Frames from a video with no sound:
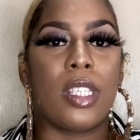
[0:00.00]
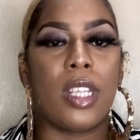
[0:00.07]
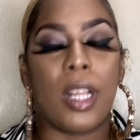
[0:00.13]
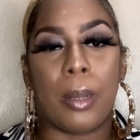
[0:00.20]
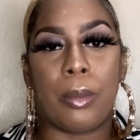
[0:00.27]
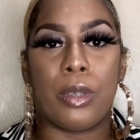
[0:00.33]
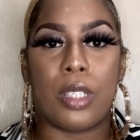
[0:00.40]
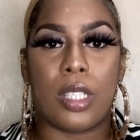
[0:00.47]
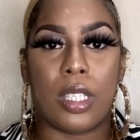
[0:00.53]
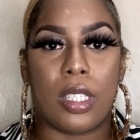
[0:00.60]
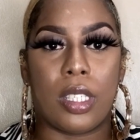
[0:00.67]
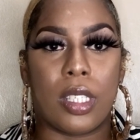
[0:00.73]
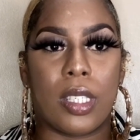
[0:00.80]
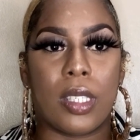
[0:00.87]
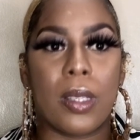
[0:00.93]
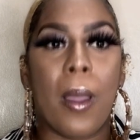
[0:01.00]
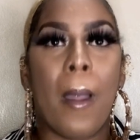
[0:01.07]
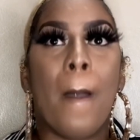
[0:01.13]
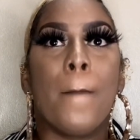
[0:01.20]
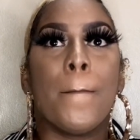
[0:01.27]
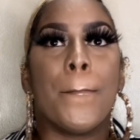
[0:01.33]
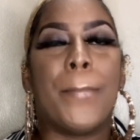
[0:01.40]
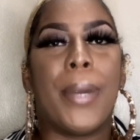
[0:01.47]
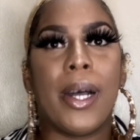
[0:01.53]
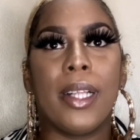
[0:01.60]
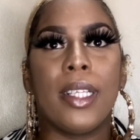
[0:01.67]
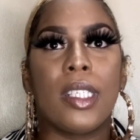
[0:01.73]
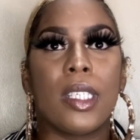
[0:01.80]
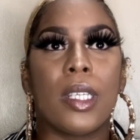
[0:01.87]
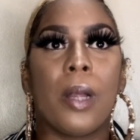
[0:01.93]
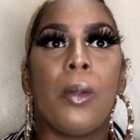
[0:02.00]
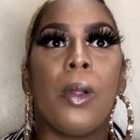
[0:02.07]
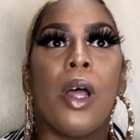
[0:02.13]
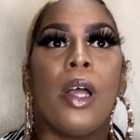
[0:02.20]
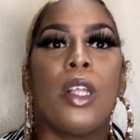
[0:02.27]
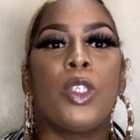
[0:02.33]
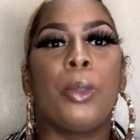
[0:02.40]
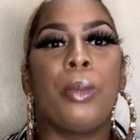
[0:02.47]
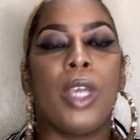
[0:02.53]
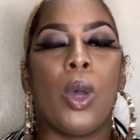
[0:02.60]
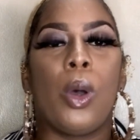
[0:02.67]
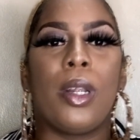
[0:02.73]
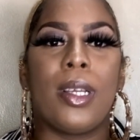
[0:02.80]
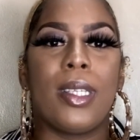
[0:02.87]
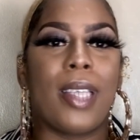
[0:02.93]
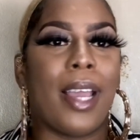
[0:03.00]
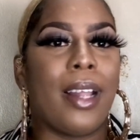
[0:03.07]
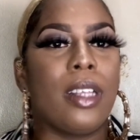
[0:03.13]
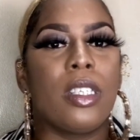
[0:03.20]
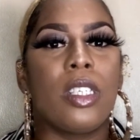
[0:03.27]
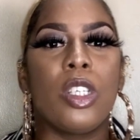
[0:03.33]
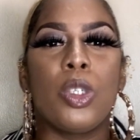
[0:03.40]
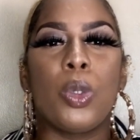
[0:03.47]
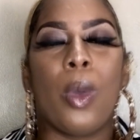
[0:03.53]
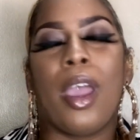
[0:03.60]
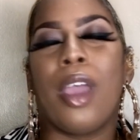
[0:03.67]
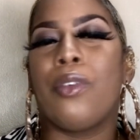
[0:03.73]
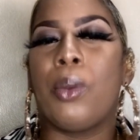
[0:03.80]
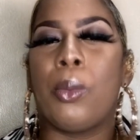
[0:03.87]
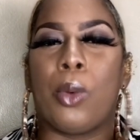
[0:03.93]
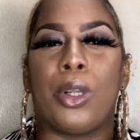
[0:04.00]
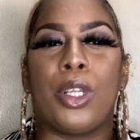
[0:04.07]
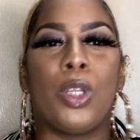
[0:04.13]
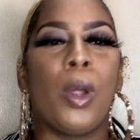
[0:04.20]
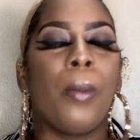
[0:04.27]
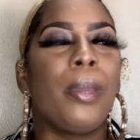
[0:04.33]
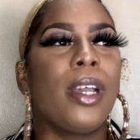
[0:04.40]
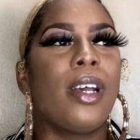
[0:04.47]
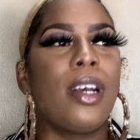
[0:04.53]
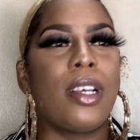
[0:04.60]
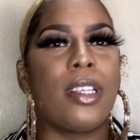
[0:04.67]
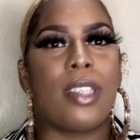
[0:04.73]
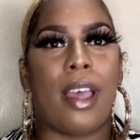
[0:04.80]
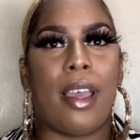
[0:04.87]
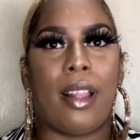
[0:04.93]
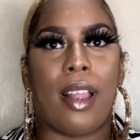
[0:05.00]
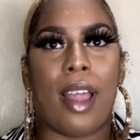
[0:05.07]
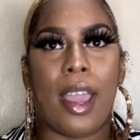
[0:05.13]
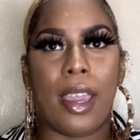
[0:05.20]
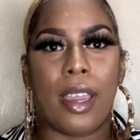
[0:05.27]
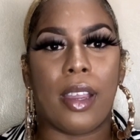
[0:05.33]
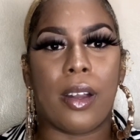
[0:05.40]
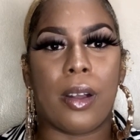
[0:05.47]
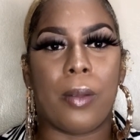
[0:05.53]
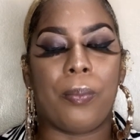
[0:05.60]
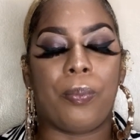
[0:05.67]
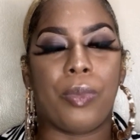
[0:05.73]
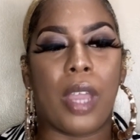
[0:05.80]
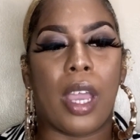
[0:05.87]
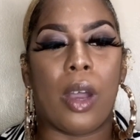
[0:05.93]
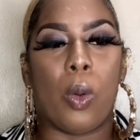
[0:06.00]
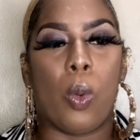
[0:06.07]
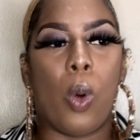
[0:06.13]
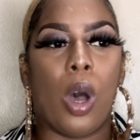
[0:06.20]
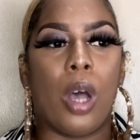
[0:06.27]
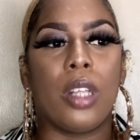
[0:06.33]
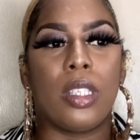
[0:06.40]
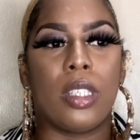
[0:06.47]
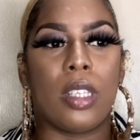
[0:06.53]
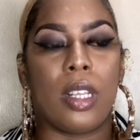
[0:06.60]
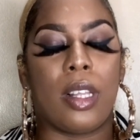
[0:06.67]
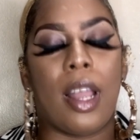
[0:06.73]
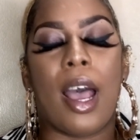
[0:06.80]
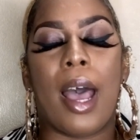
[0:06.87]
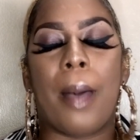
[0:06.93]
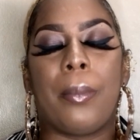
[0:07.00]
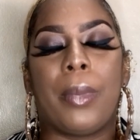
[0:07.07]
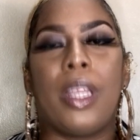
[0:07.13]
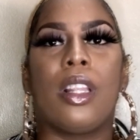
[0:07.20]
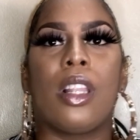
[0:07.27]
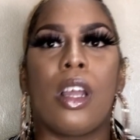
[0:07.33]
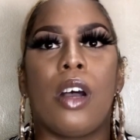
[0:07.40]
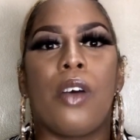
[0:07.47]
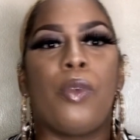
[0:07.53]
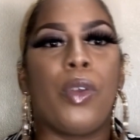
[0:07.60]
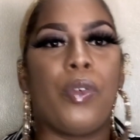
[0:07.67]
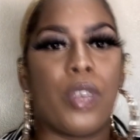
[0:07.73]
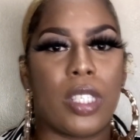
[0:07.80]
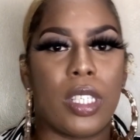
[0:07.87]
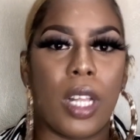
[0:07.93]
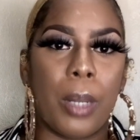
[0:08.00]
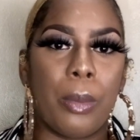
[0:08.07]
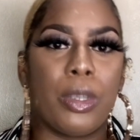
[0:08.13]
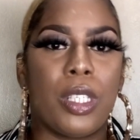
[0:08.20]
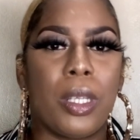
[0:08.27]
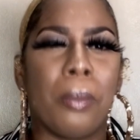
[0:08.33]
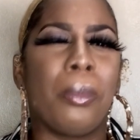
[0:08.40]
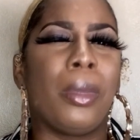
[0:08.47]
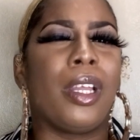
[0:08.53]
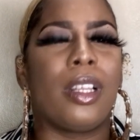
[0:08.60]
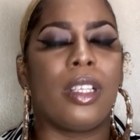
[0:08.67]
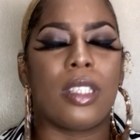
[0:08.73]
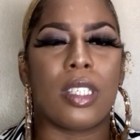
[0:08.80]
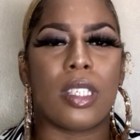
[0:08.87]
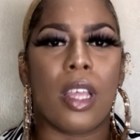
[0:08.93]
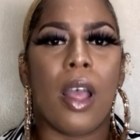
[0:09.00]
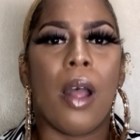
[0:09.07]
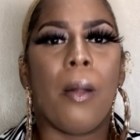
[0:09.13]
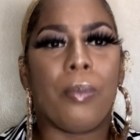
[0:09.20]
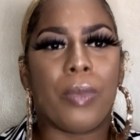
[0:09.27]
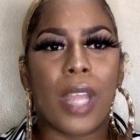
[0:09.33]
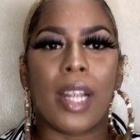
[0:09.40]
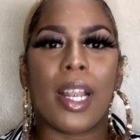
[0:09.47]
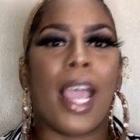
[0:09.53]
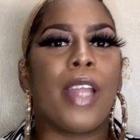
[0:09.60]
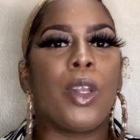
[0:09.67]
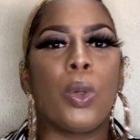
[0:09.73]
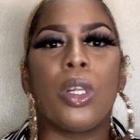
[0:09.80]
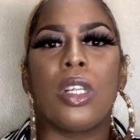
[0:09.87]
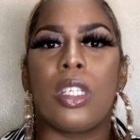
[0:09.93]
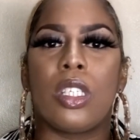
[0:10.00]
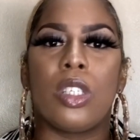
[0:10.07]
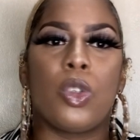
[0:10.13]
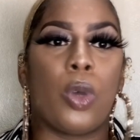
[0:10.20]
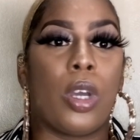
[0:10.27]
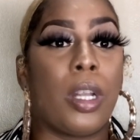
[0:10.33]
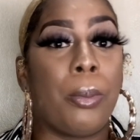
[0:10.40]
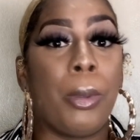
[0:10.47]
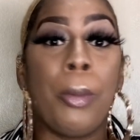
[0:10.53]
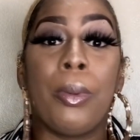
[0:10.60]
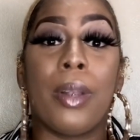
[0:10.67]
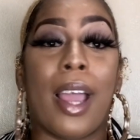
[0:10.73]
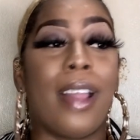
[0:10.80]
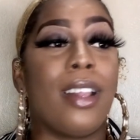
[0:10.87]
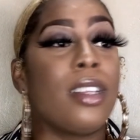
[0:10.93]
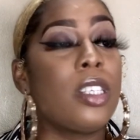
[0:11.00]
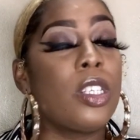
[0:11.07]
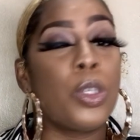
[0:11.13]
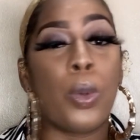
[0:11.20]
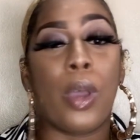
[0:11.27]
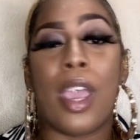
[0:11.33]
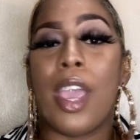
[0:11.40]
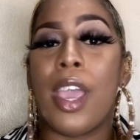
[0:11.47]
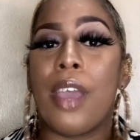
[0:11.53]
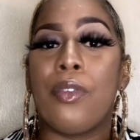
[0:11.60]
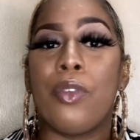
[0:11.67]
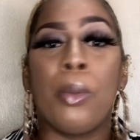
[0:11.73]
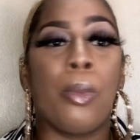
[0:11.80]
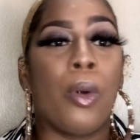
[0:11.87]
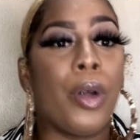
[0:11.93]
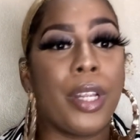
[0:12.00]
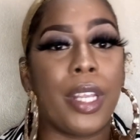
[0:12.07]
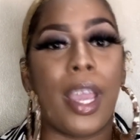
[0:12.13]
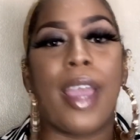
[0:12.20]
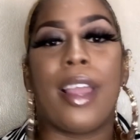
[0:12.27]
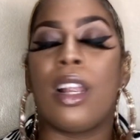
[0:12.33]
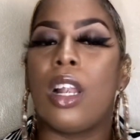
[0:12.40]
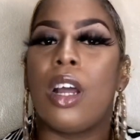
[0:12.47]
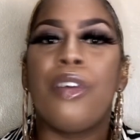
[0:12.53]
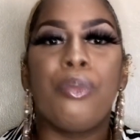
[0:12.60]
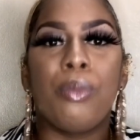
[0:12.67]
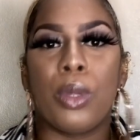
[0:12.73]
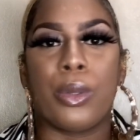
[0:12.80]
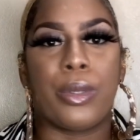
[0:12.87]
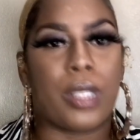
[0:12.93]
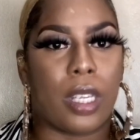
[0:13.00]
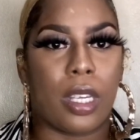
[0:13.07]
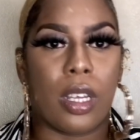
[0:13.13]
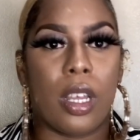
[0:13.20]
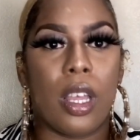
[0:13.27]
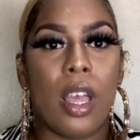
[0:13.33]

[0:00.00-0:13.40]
celebrities. But to be honest, I listen to everybody. Not because I like once I'm in love with a celebrity means that I don't listen to other people. I listen to everybody. I love music.